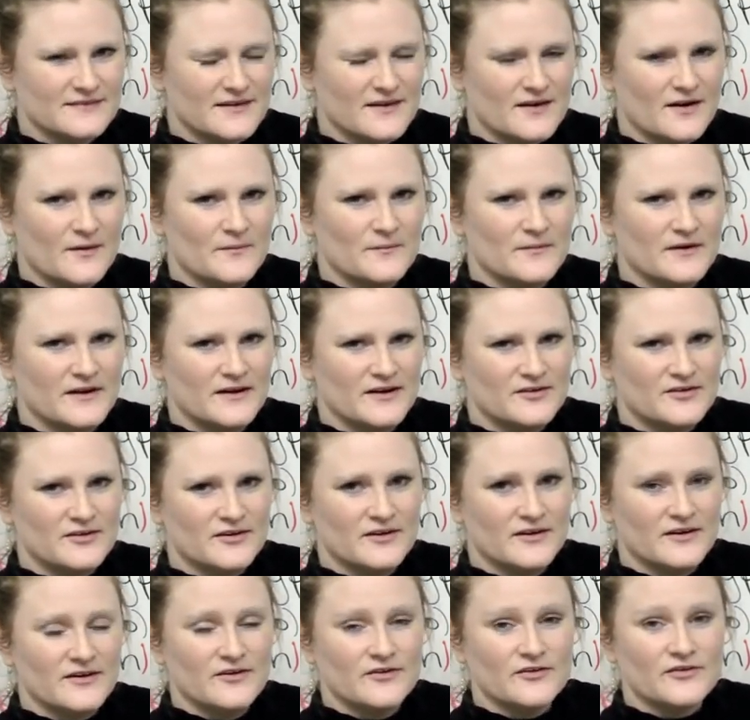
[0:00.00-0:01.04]

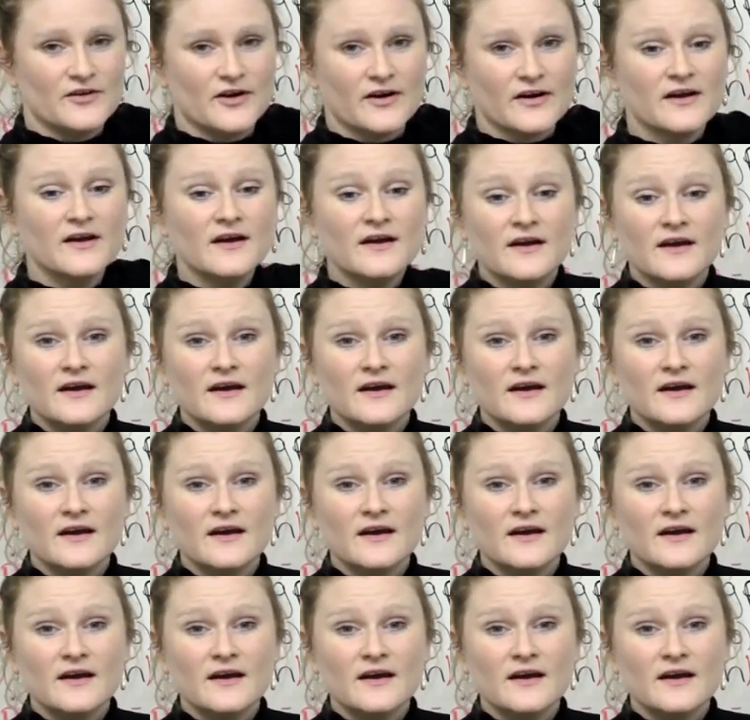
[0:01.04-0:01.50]
combination on your tongue.